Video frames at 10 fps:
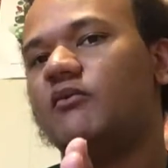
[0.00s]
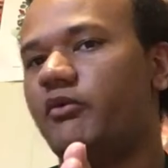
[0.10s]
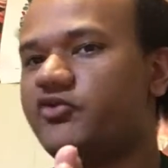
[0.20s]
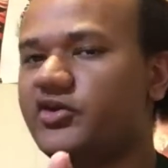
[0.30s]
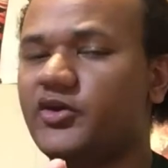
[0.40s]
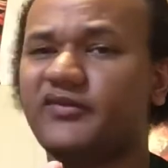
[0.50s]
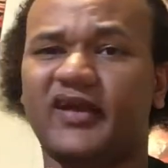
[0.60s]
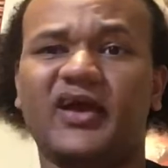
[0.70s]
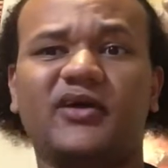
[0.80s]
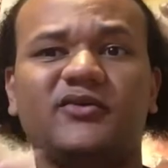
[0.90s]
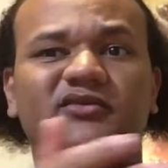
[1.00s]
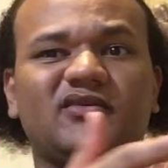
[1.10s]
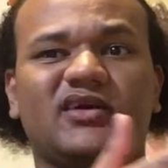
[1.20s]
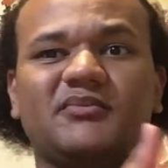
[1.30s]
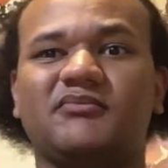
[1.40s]
When she goes out
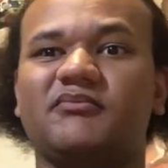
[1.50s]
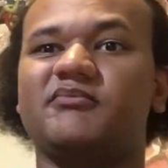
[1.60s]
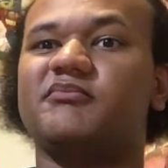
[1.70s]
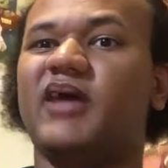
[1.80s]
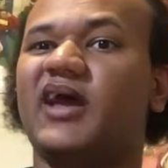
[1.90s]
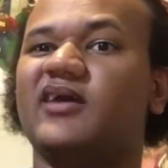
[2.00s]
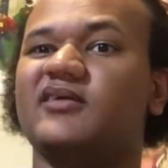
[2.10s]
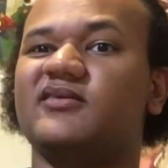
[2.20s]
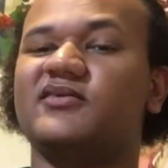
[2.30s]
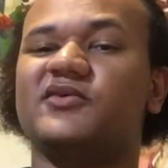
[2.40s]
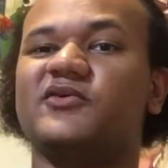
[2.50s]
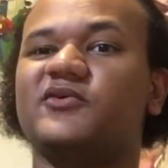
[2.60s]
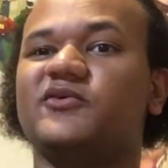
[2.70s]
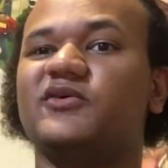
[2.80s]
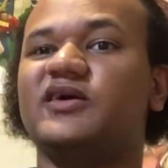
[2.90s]
and back
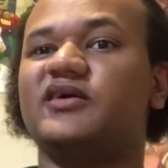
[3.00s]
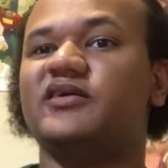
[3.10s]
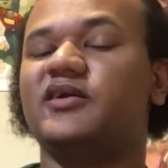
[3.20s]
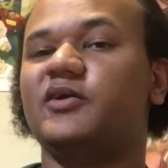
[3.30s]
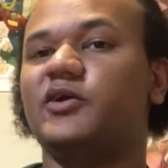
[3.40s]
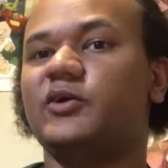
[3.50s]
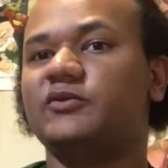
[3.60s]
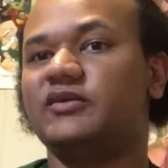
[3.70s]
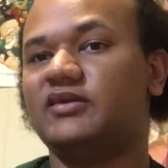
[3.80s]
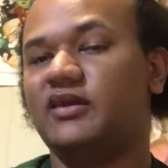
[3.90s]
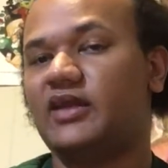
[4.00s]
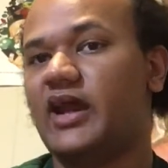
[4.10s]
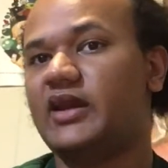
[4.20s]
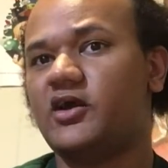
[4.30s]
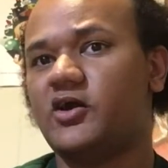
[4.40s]
into, the
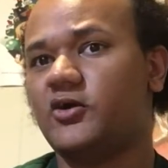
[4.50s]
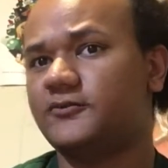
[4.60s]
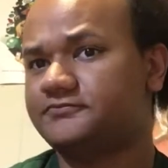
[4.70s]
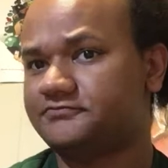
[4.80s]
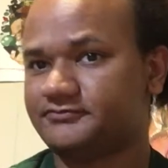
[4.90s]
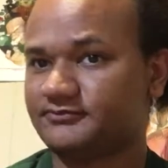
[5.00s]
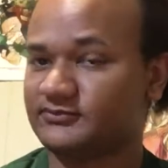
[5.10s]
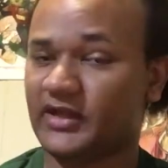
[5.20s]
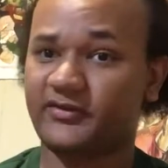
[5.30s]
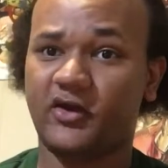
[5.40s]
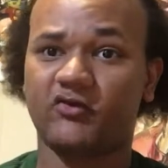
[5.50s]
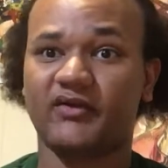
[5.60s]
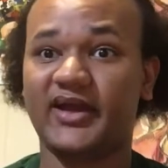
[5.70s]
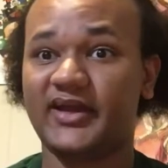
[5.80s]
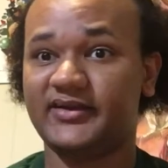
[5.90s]
dining hall, it's all
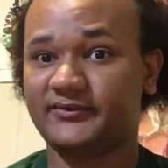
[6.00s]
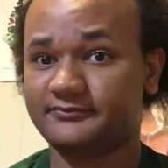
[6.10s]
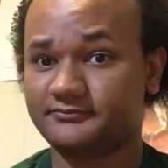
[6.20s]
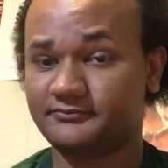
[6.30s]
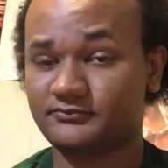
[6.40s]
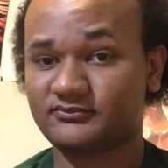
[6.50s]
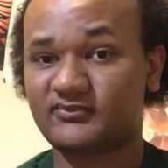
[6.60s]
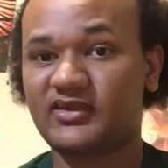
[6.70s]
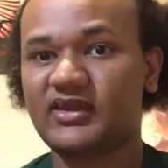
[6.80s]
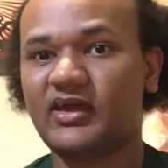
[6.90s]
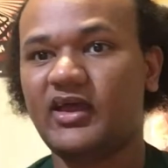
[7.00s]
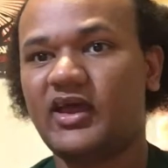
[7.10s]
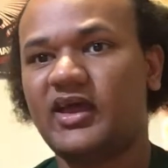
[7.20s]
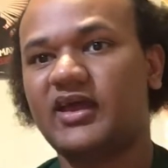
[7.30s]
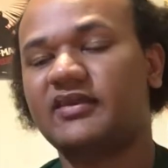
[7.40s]
red.
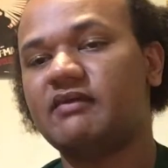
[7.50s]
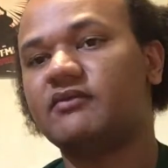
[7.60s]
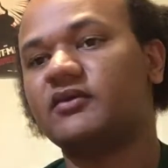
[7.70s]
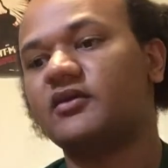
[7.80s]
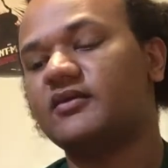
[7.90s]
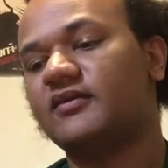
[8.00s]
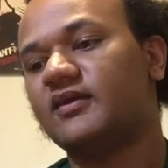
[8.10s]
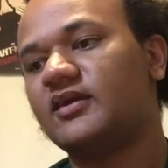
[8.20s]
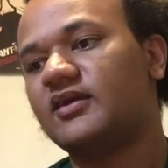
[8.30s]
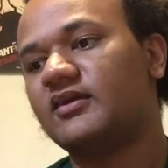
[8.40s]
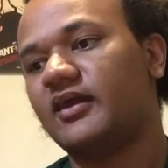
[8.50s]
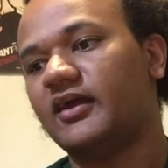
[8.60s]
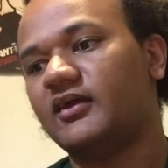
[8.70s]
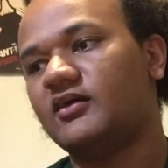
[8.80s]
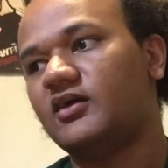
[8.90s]
It's even good to see,
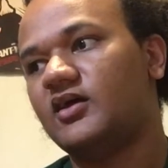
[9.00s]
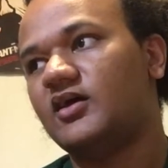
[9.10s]
like